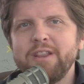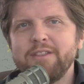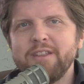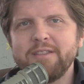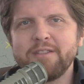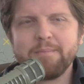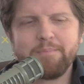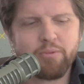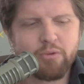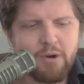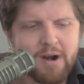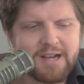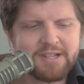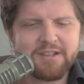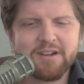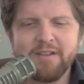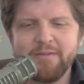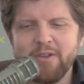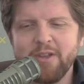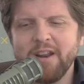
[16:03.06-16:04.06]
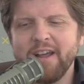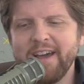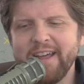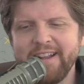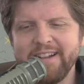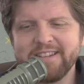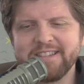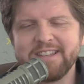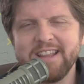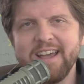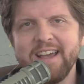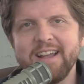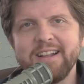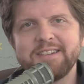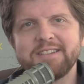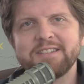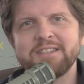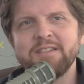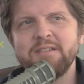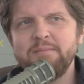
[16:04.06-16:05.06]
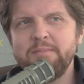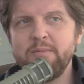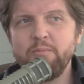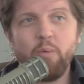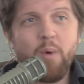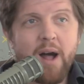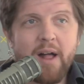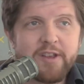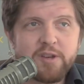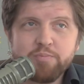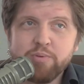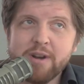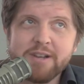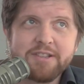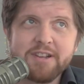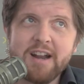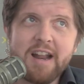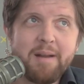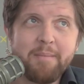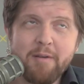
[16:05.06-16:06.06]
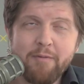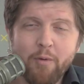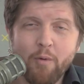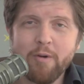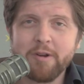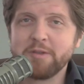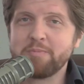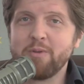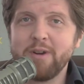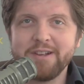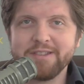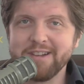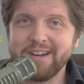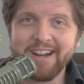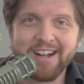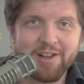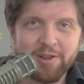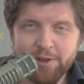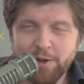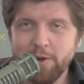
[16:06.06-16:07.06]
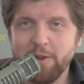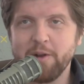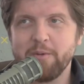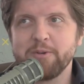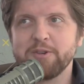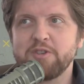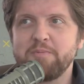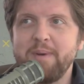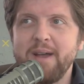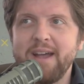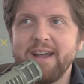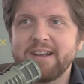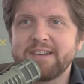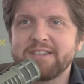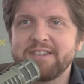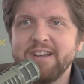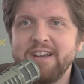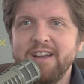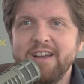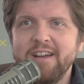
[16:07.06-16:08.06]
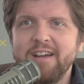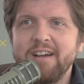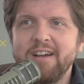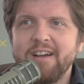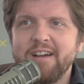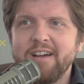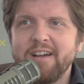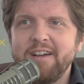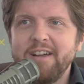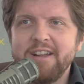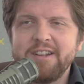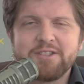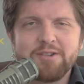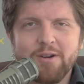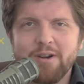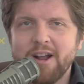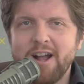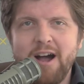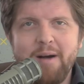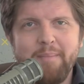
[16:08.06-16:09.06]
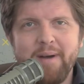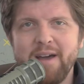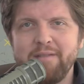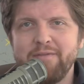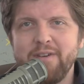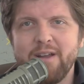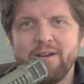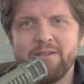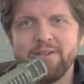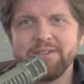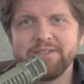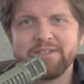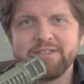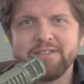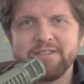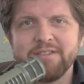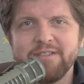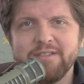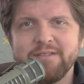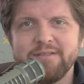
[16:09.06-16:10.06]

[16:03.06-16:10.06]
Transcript: that the president of the United States, while he's president and before he's president, clearly respects, it's our combat veterans.